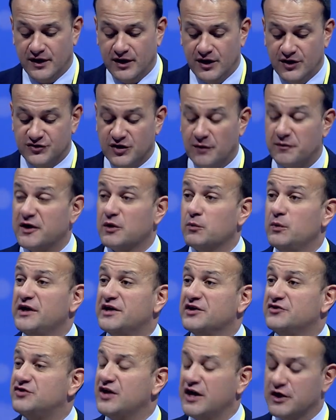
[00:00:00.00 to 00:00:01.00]
something we
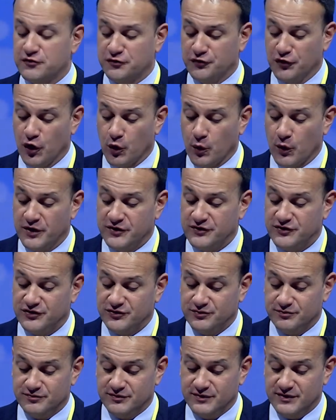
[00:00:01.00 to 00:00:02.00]
can take forward
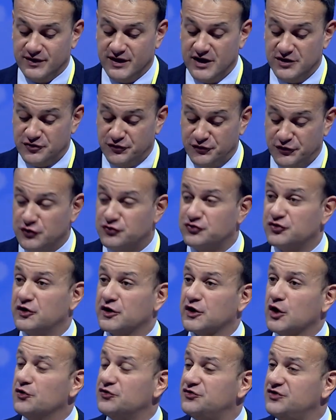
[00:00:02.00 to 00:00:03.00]
into future
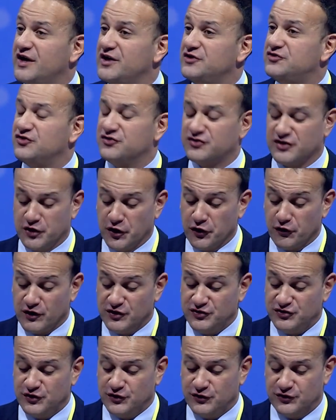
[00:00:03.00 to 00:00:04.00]
negotiations on other
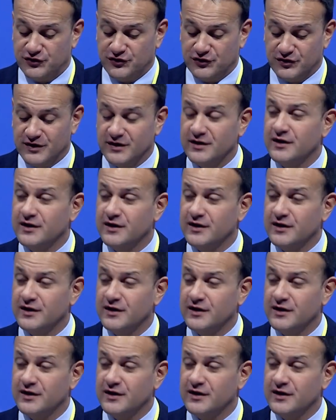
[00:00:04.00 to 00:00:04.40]
issues,